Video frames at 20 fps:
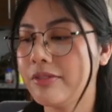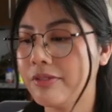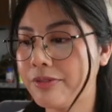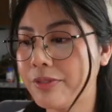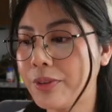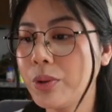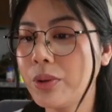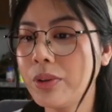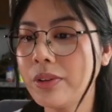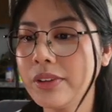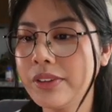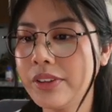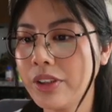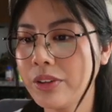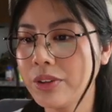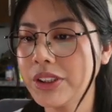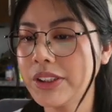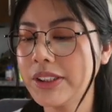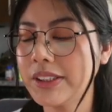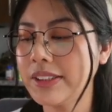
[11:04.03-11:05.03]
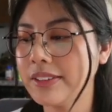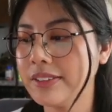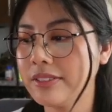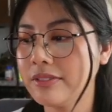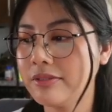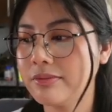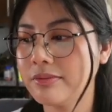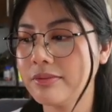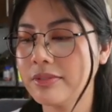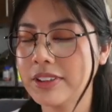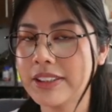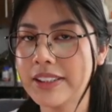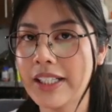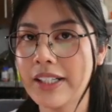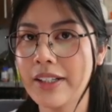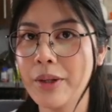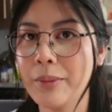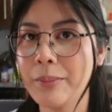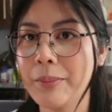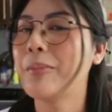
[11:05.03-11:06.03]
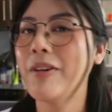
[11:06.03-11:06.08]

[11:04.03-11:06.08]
full Notion setup.